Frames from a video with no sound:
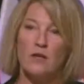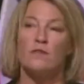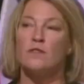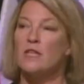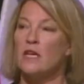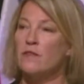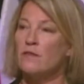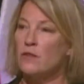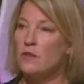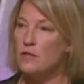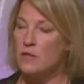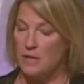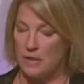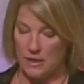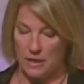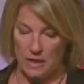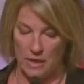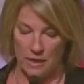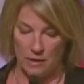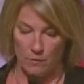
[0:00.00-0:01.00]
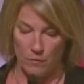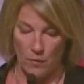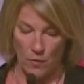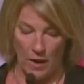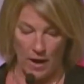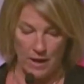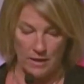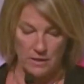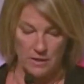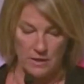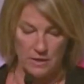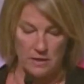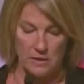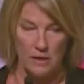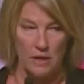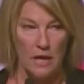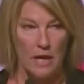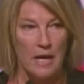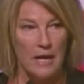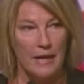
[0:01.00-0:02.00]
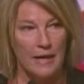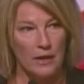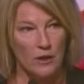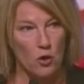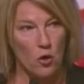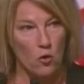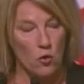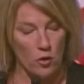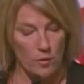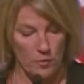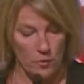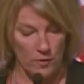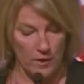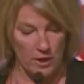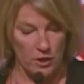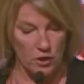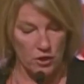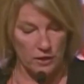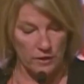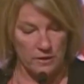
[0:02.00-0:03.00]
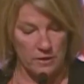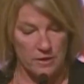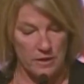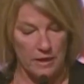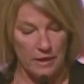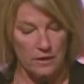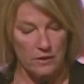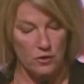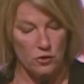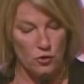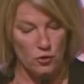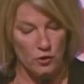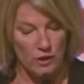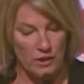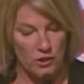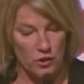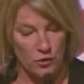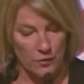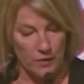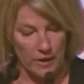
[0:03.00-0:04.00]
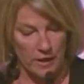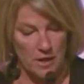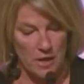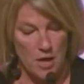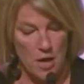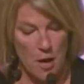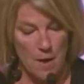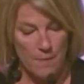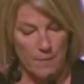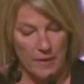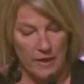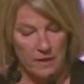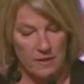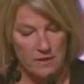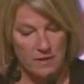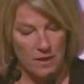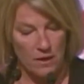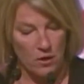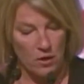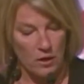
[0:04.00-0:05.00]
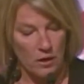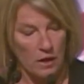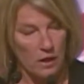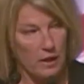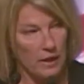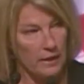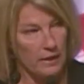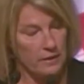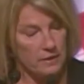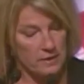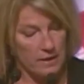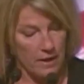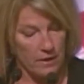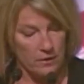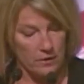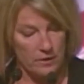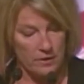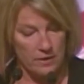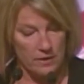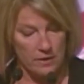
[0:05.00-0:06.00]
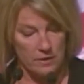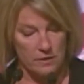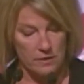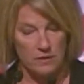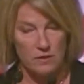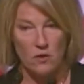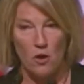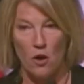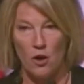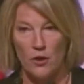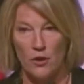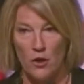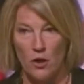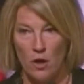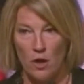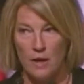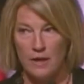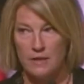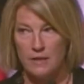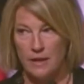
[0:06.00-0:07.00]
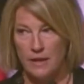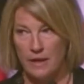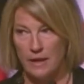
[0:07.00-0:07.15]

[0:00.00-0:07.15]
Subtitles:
of diversity in practice, in corporations, in the judiciary, means that our clients and our citizens are not